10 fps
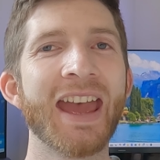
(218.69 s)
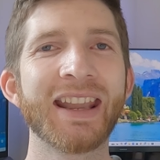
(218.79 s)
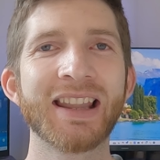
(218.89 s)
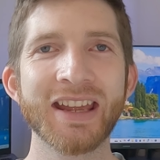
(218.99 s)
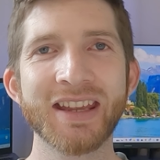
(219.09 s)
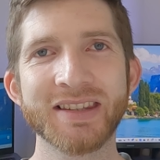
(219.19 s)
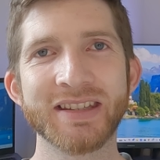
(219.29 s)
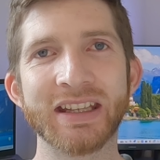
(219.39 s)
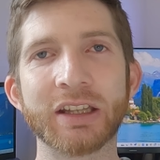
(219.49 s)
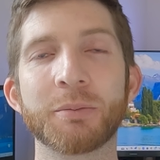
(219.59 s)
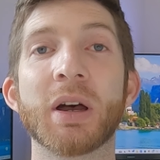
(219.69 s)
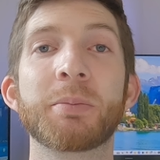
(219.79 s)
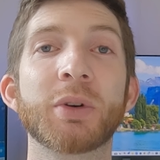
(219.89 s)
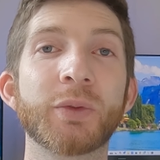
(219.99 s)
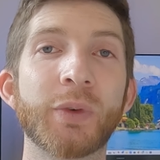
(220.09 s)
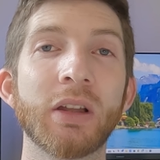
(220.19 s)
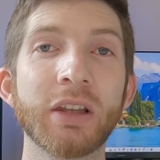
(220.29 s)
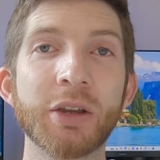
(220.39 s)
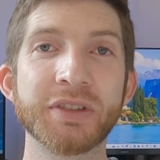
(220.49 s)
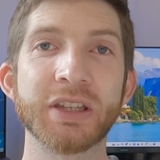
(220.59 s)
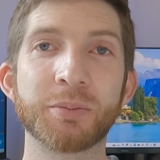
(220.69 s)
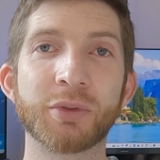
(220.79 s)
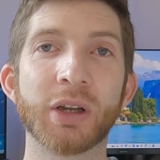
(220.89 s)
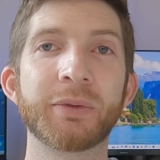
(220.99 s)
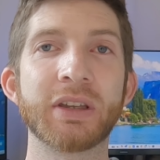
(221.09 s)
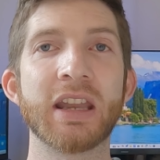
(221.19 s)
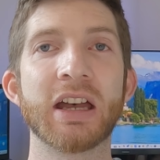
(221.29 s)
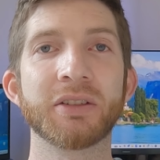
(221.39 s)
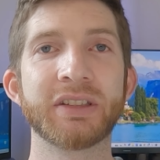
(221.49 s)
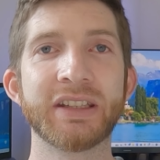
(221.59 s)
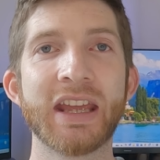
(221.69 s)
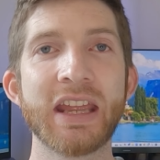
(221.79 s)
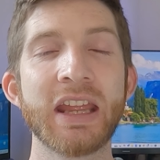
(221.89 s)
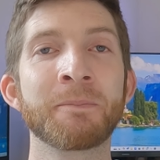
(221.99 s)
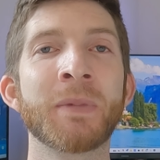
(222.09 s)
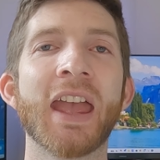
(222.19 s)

And like I said, my portfolio is in profit now today,